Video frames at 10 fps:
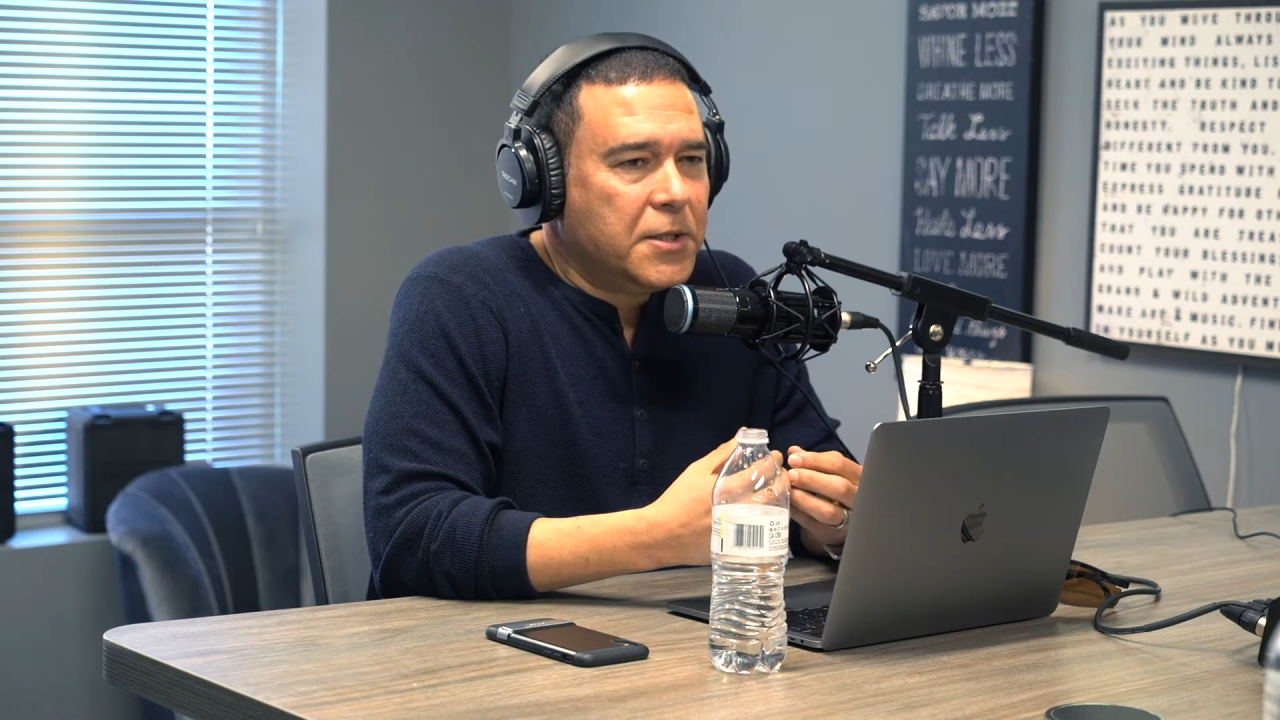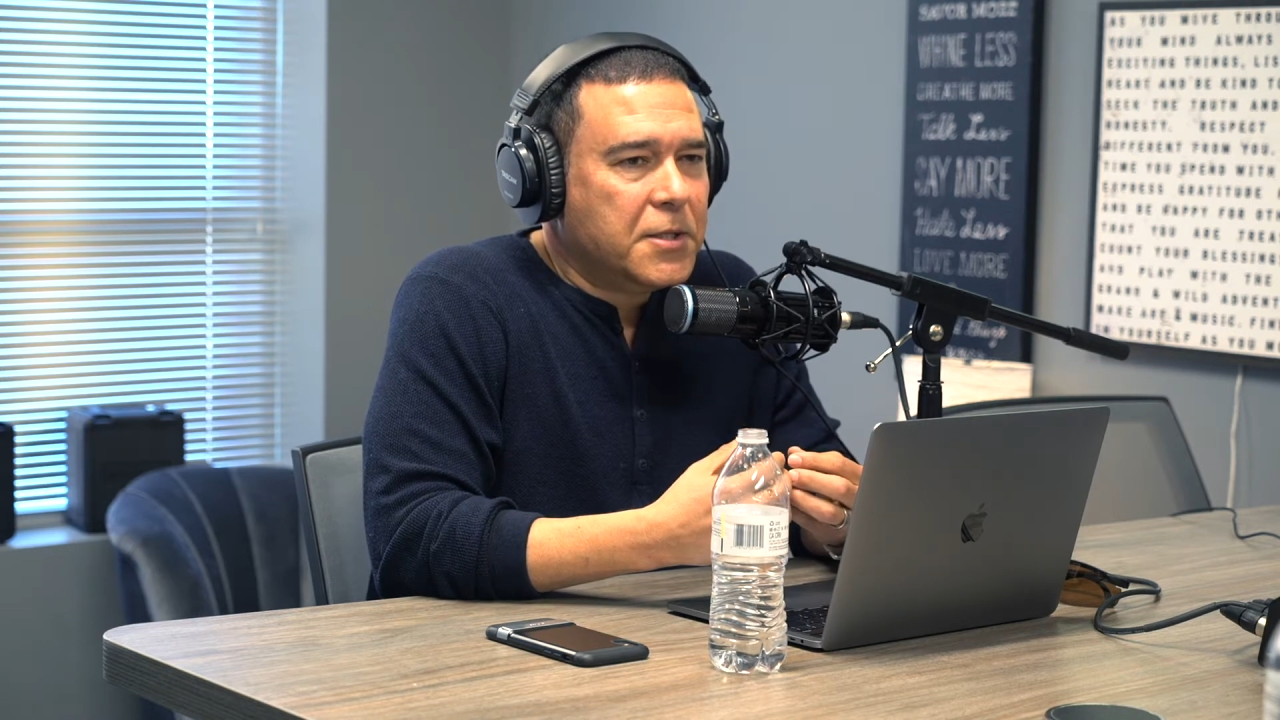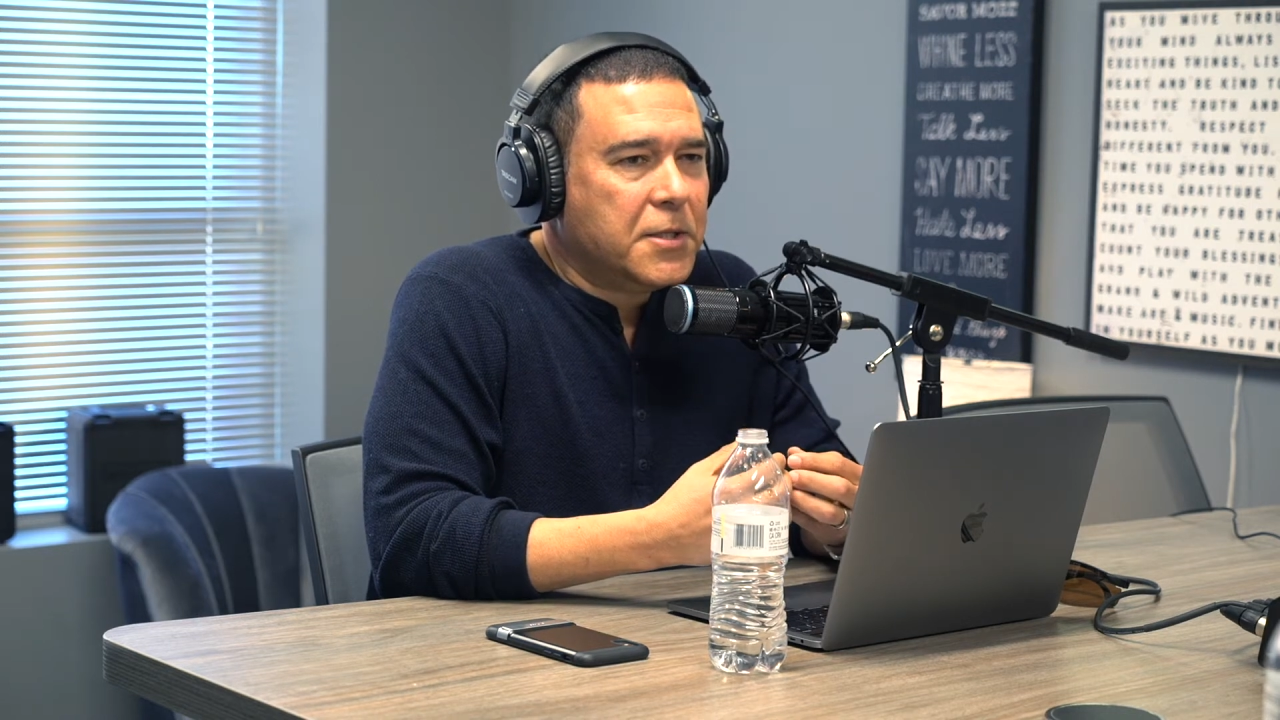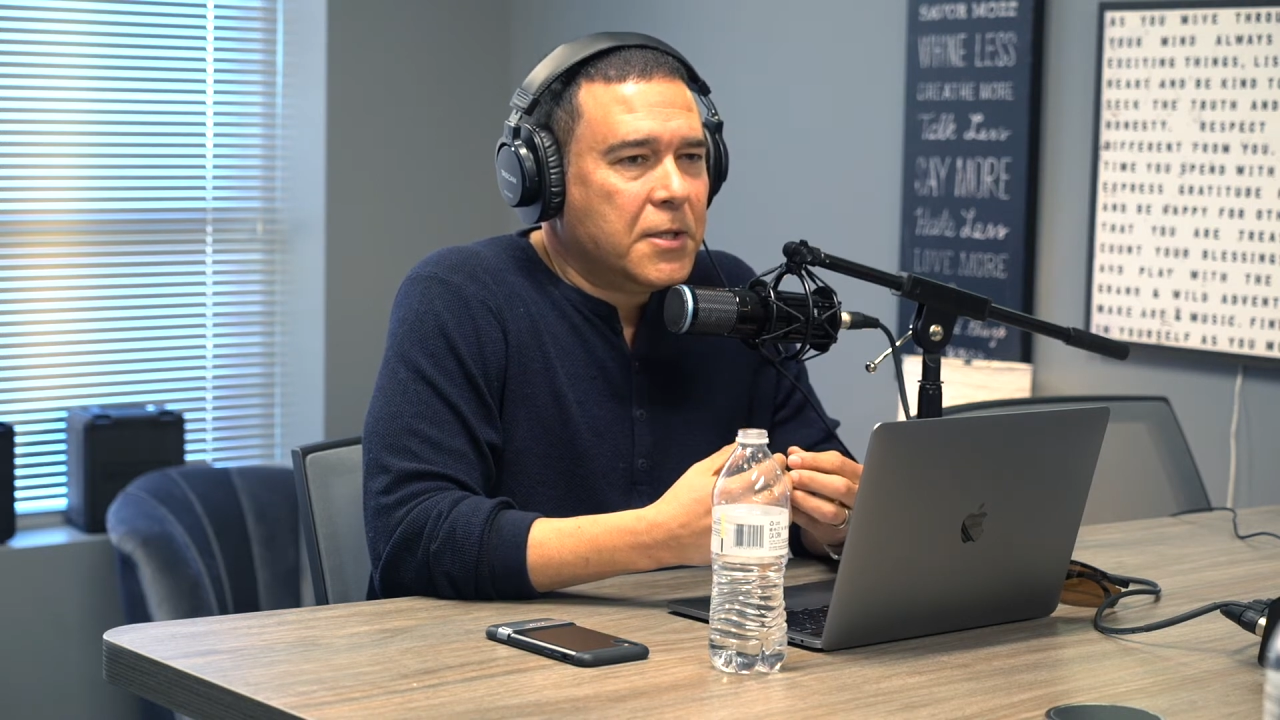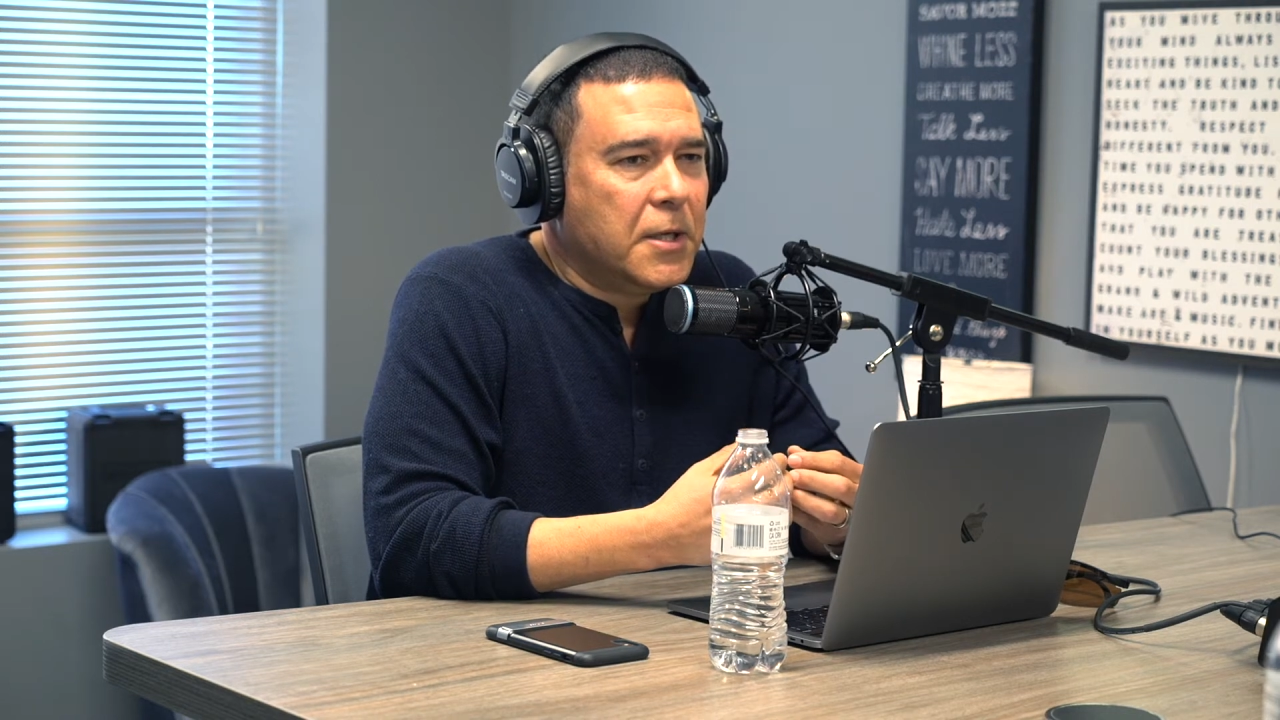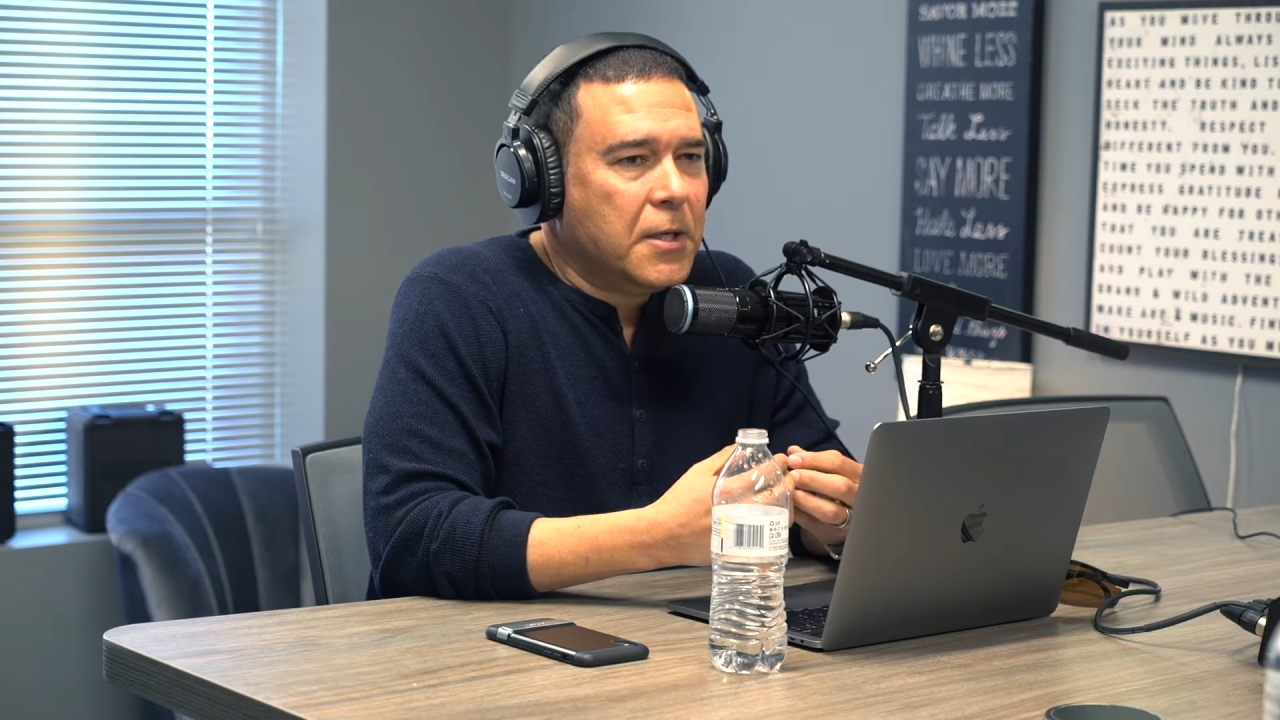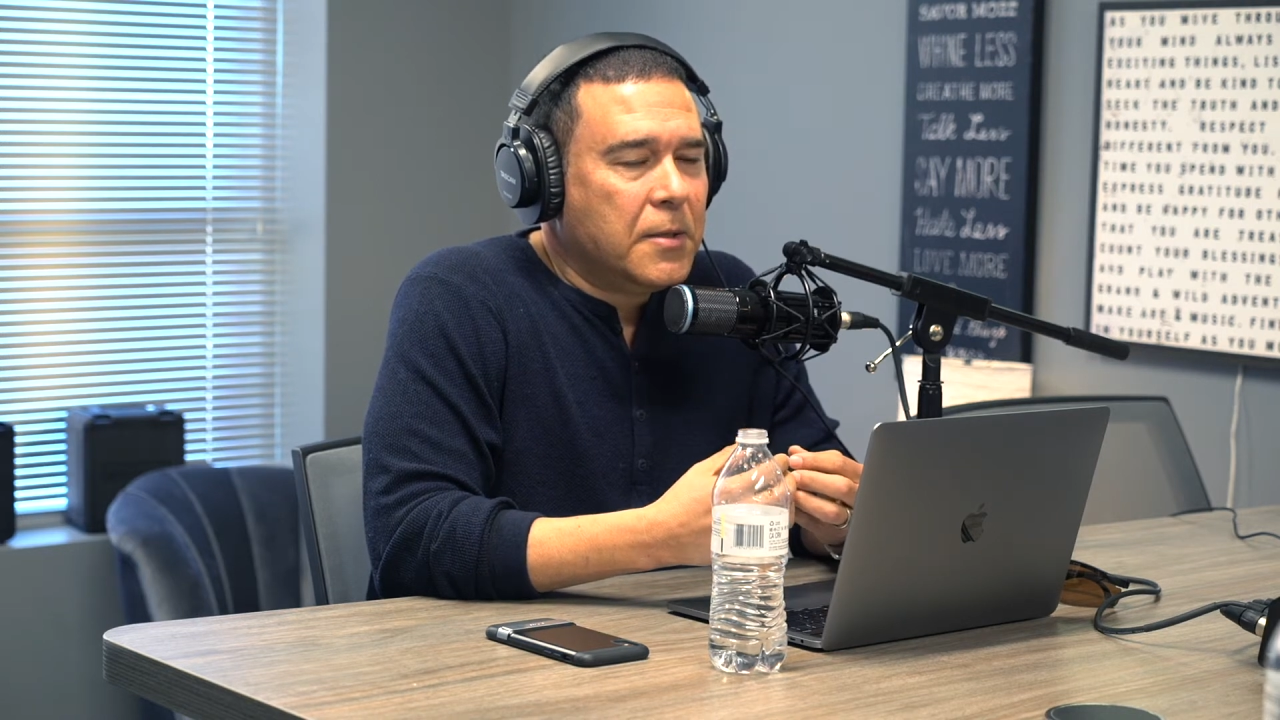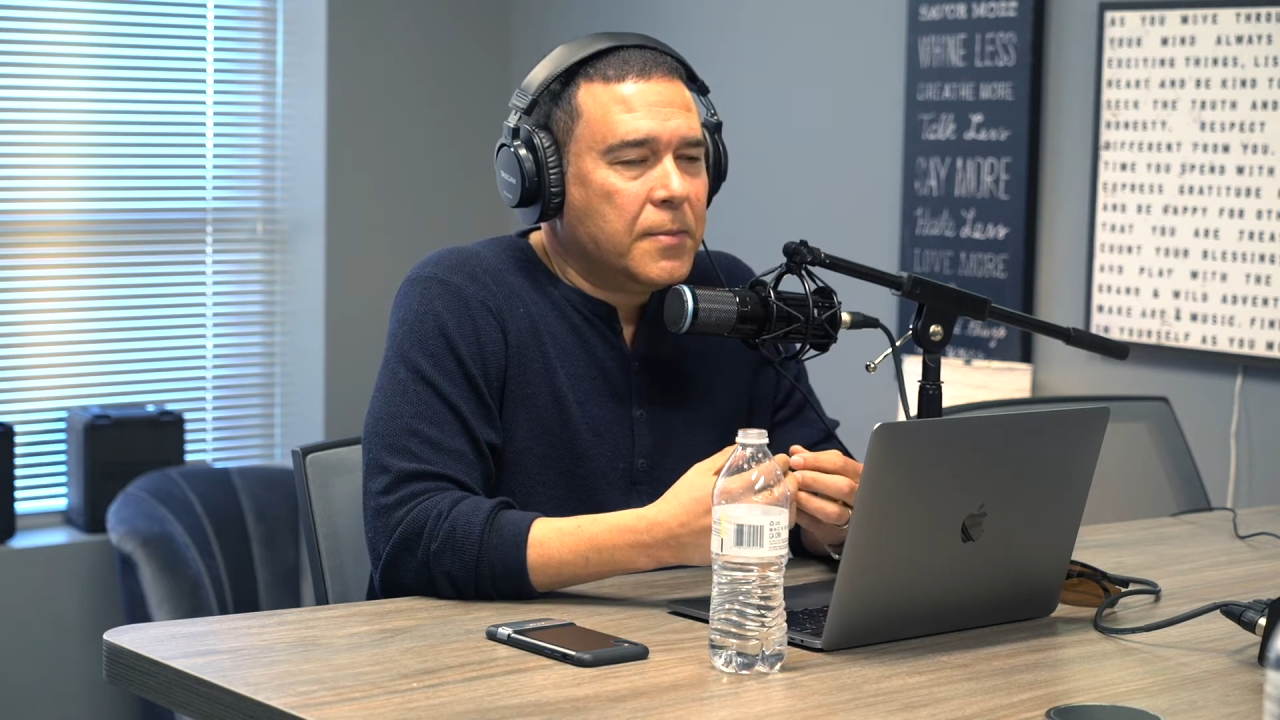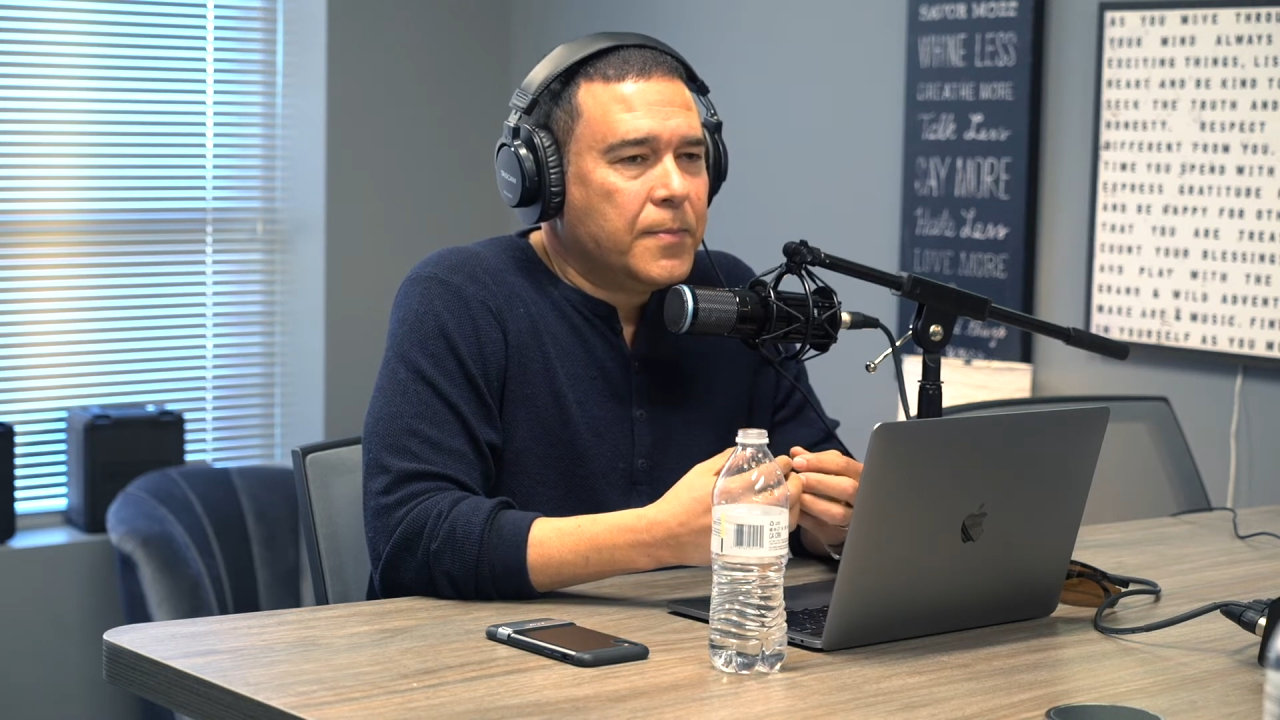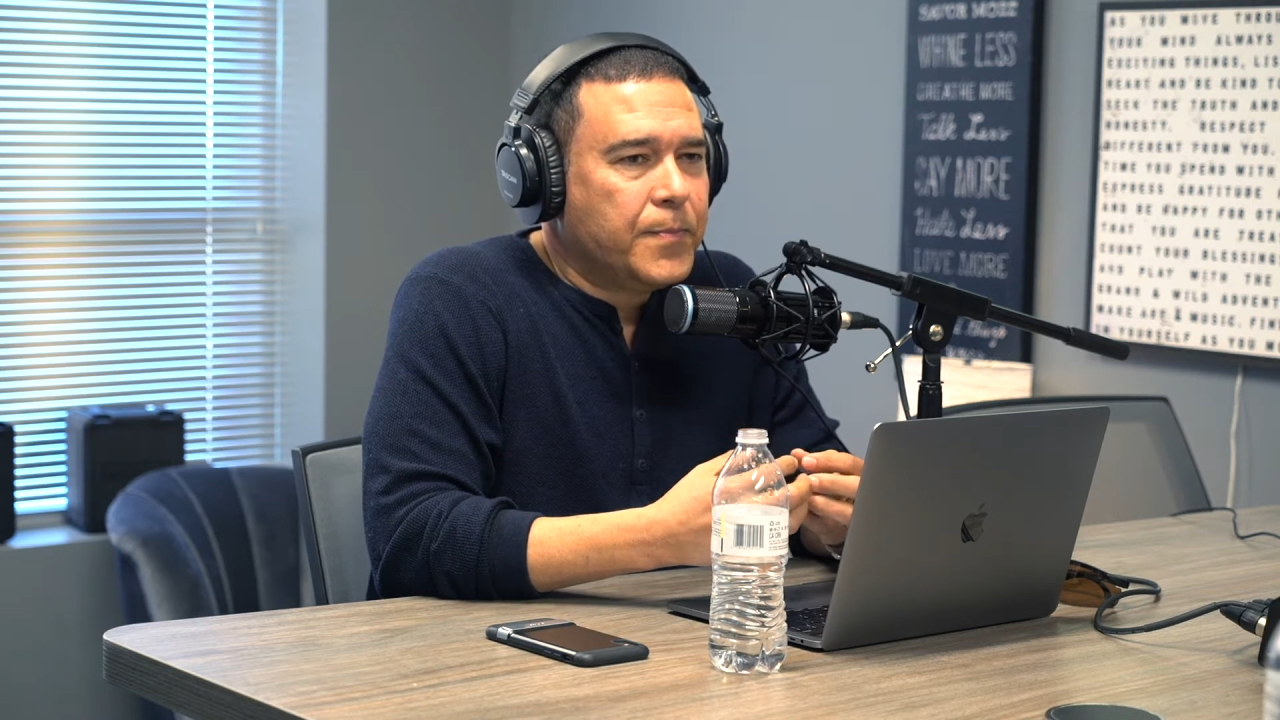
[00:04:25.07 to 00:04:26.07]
just uh,